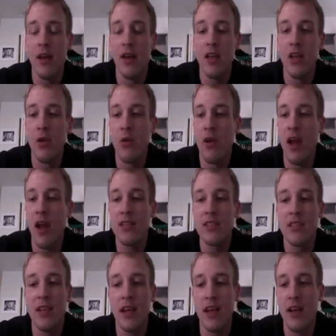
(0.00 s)
you would not
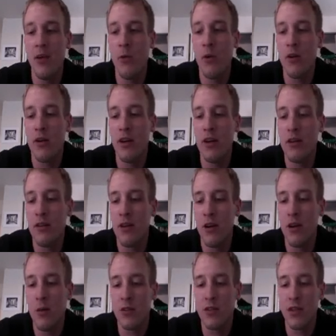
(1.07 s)
see anywhere near the
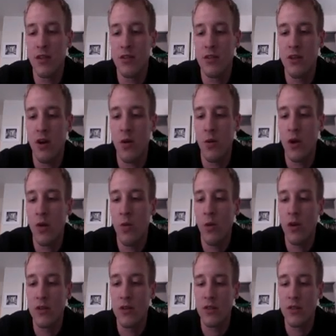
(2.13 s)
numbers that you saw week one.